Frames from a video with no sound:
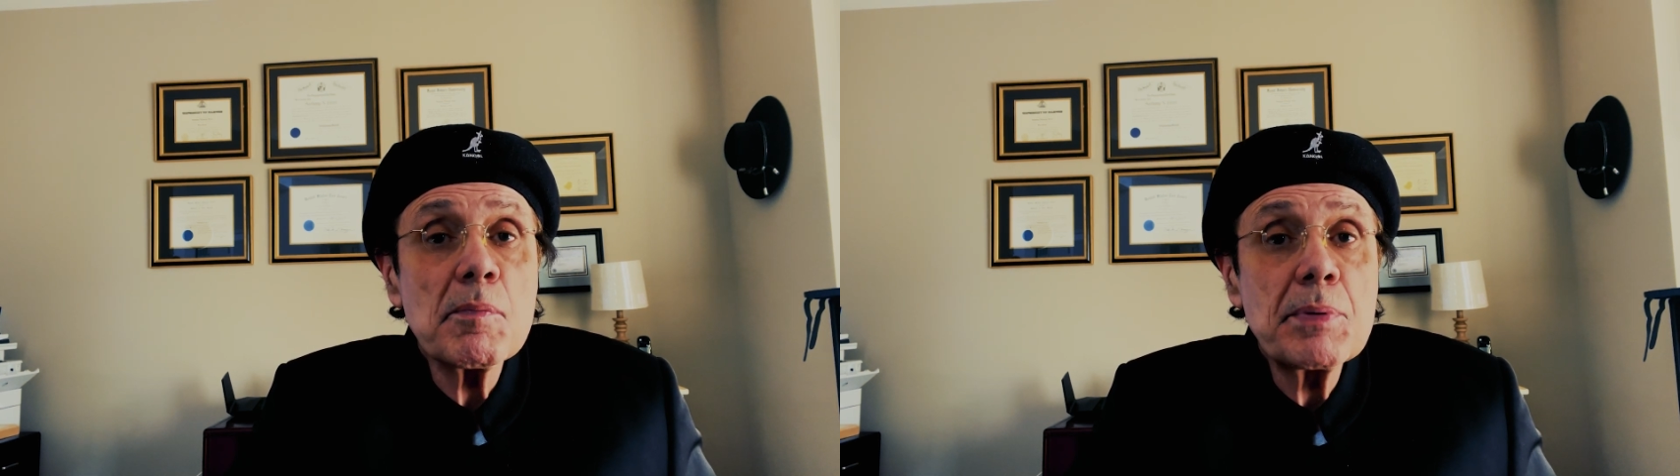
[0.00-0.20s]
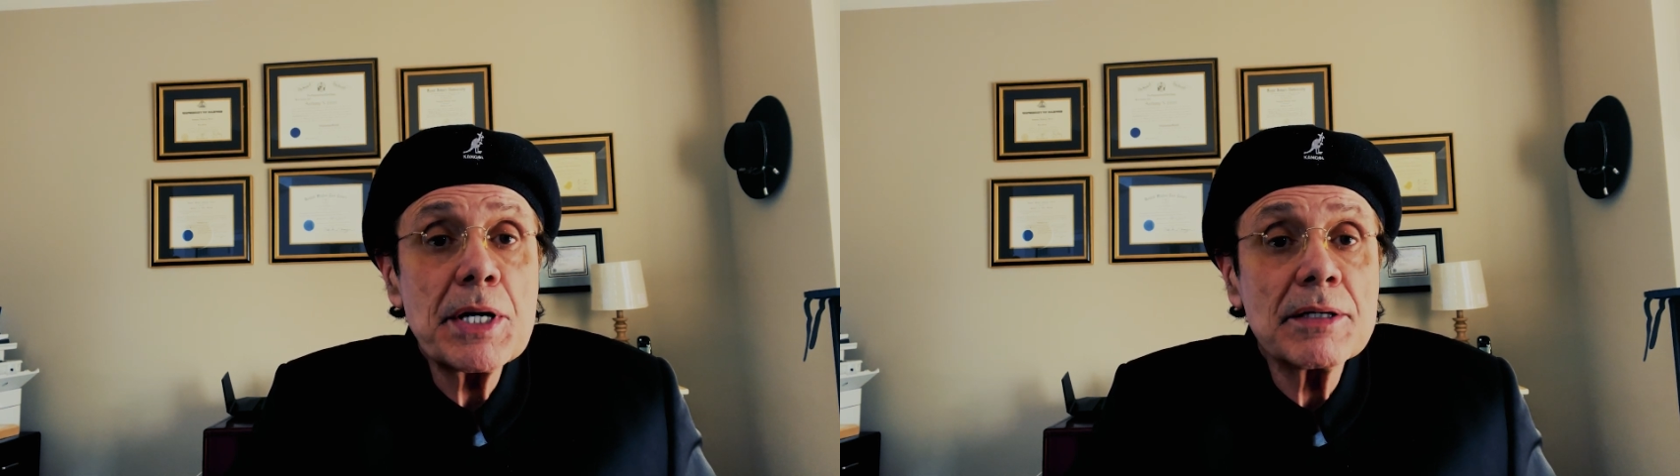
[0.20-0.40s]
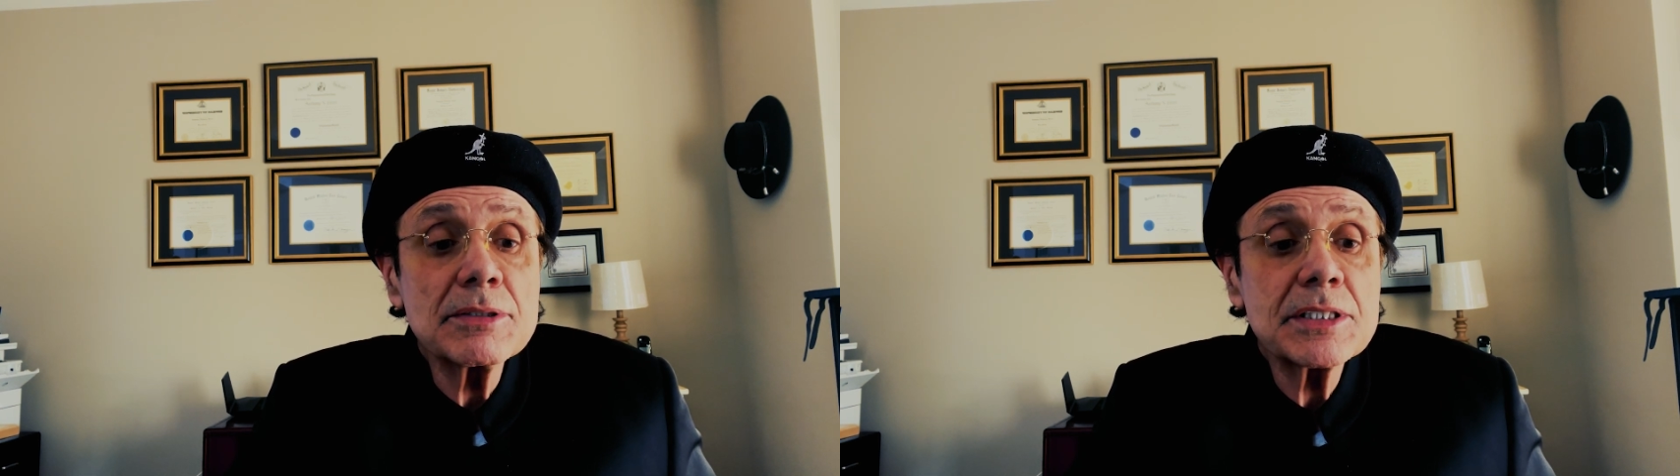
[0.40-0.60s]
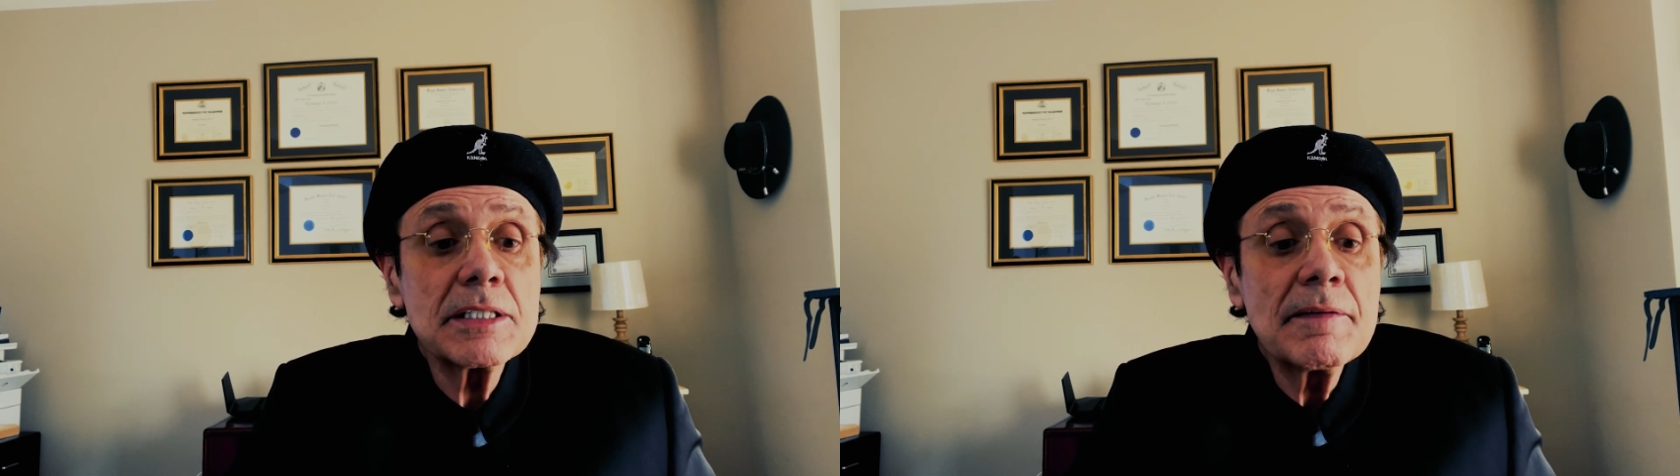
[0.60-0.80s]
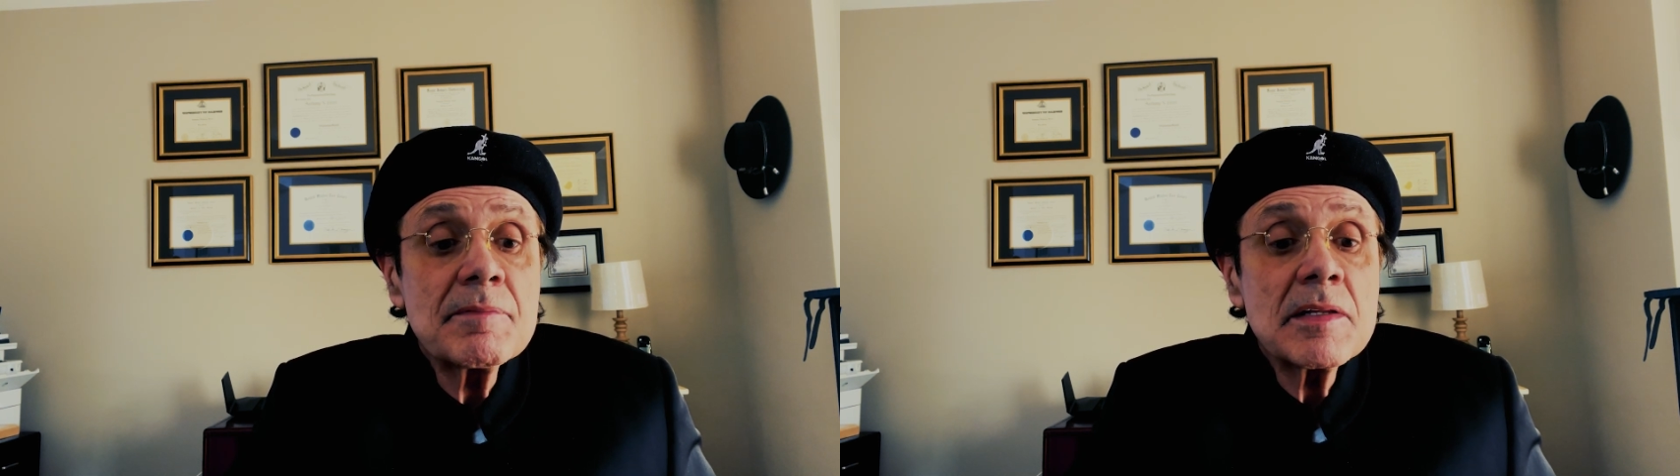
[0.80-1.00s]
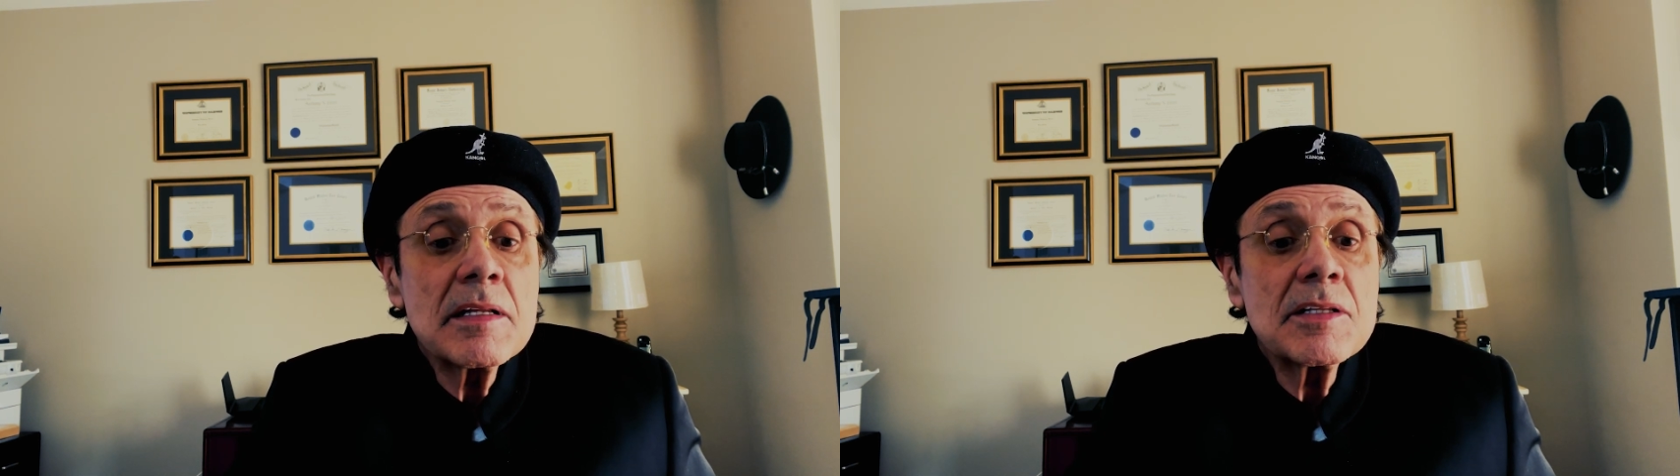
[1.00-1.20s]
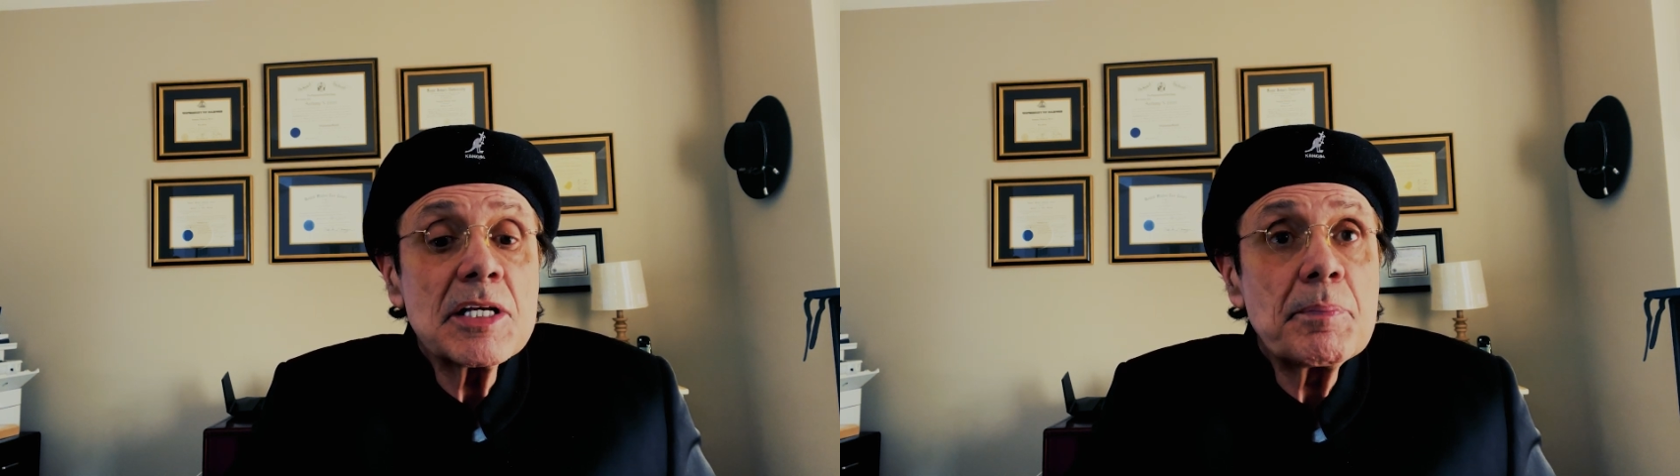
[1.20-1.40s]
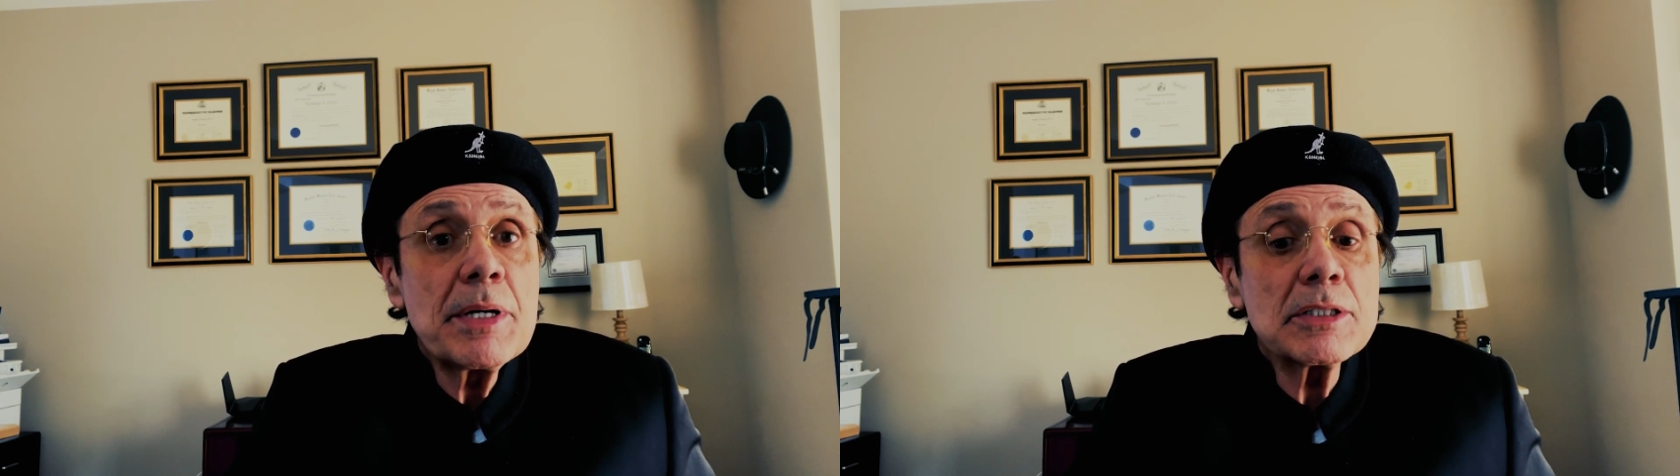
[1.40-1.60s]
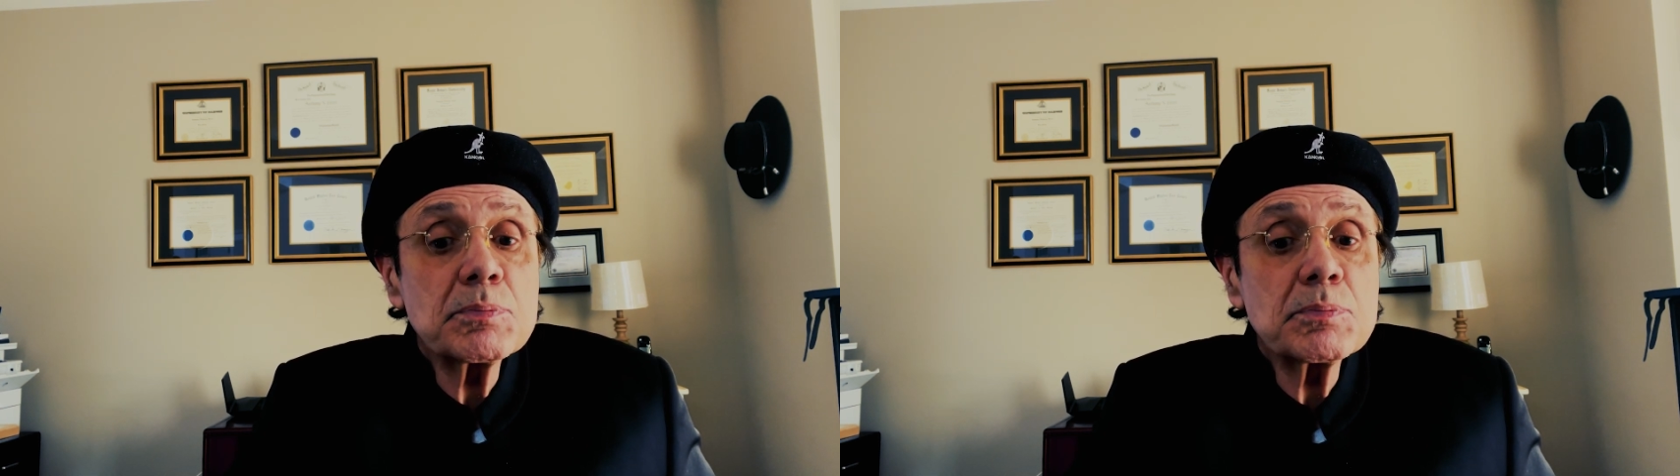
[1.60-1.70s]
Appeals. The appeals